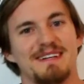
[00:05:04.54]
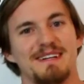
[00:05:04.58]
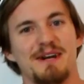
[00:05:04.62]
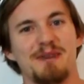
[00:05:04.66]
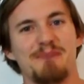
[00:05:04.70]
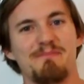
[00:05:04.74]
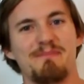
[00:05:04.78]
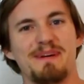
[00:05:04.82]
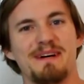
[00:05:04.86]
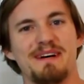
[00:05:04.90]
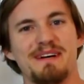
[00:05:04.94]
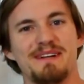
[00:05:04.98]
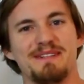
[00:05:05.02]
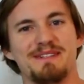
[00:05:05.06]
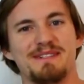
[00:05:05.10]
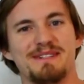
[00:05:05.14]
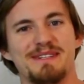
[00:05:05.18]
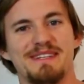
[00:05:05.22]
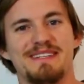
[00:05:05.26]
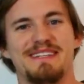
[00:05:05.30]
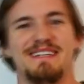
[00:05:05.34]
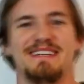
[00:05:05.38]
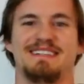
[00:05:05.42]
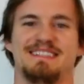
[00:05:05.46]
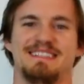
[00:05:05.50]
Hope you all
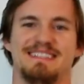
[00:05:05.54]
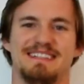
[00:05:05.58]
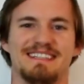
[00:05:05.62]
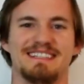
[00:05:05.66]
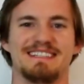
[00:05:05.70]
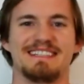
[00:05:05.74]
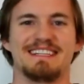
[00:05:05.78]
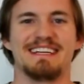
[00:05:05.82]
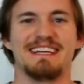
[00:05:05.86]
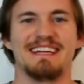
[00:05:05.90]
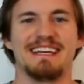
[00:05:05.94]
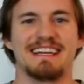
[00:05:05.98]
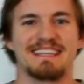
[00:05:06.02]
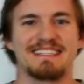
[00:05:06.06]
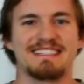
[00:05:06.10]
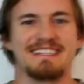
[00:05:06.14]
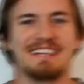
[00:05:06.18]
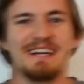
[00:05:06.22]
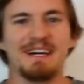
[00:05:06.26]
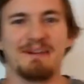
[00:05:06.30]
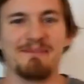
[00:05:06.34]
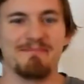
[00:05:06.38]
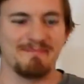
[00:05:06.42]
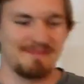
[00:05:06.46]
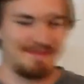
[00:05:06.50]
enjoyed. I'll see you next
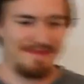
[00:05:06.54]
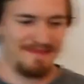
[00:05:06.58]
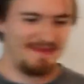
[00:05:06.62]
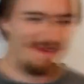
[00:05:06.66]
time.